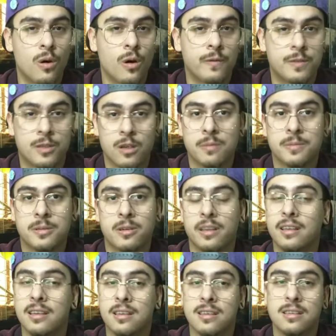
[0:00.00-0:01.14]
of
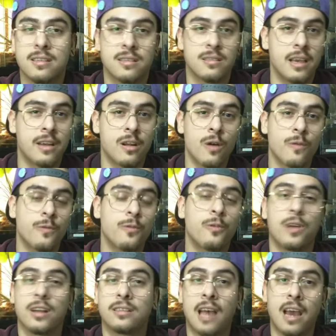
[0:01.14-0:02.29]
substrate is enough
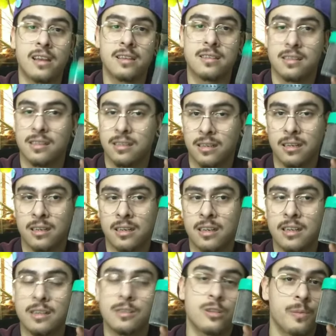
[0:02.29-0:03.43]
for a tiny sling,
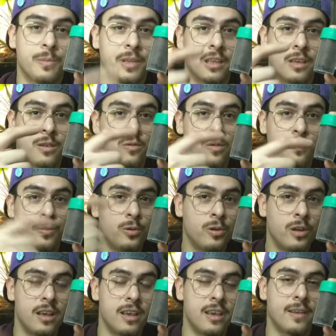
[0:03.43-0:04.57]
something that you would
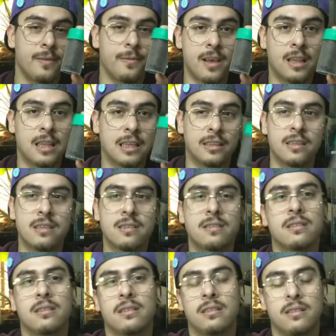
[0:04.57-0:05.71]
put in a veil like this,